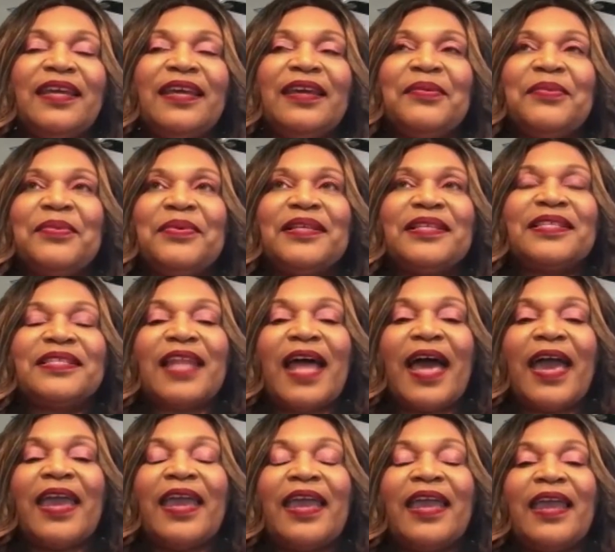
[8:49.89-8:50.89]
It was
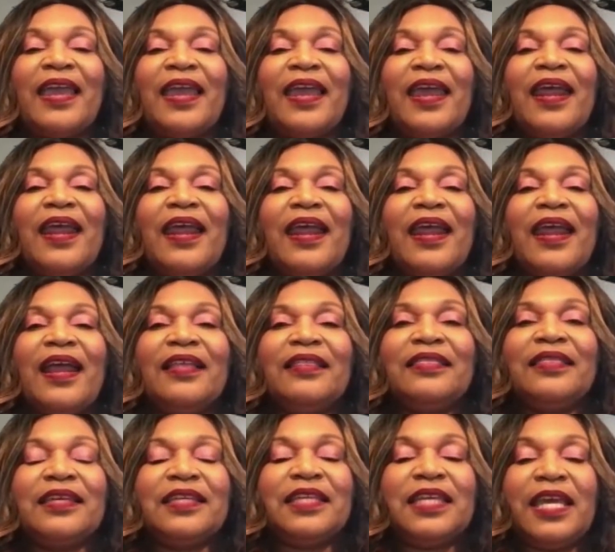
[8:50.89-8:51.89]
like,
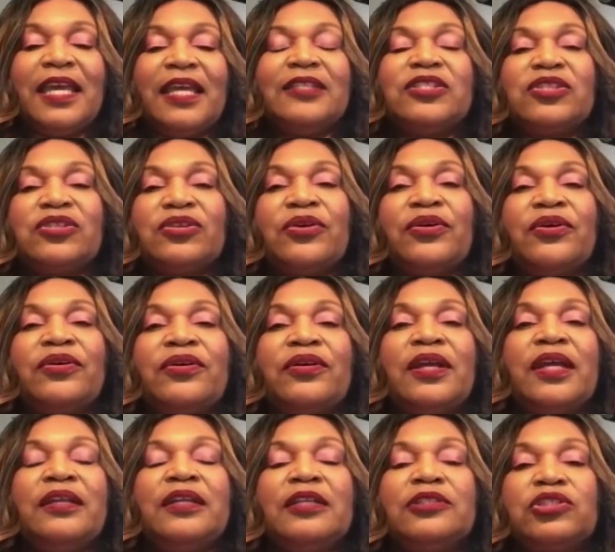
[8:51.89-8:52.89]
the cancer
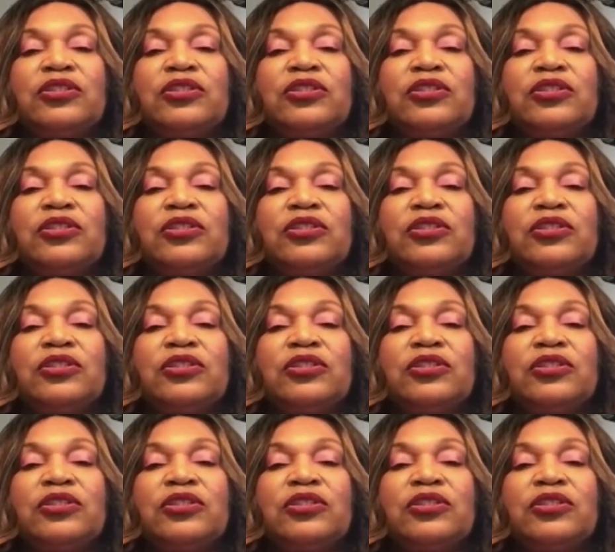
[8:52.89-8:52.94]
and